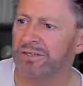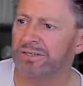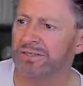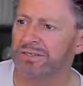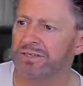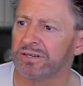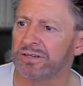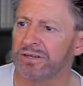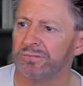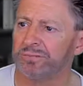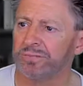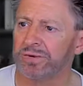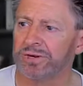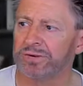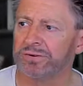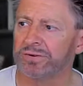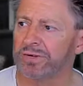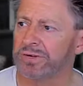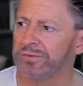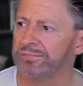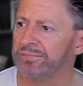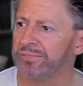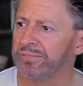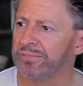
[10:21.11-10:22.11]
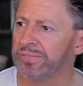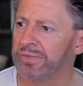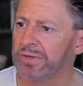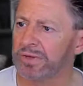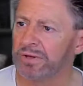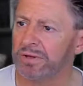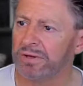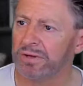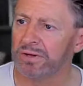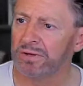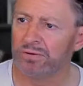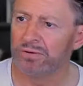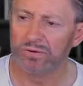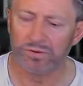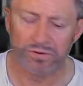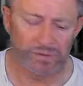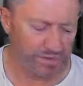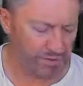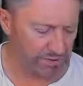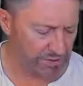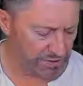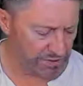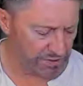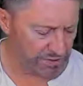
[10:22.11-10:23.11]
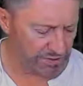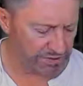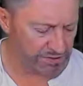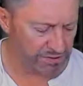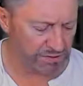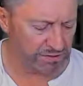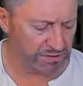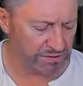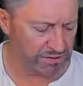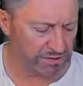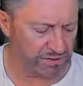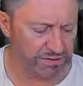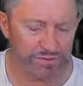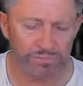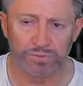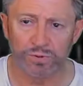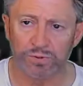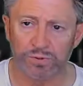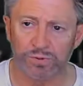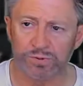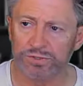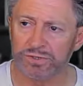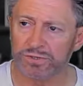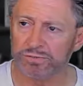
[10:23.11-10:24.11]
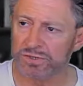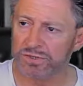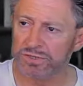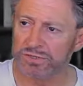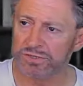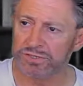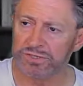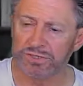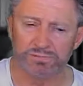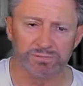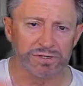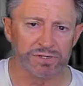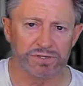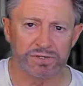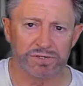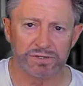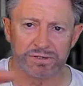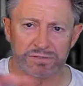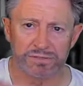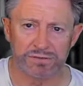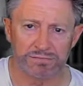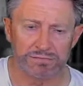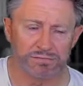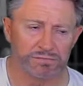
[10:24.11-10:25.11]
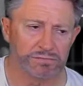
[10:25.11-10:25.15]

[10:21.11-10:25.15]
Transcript: still appearing as opposed to my spinning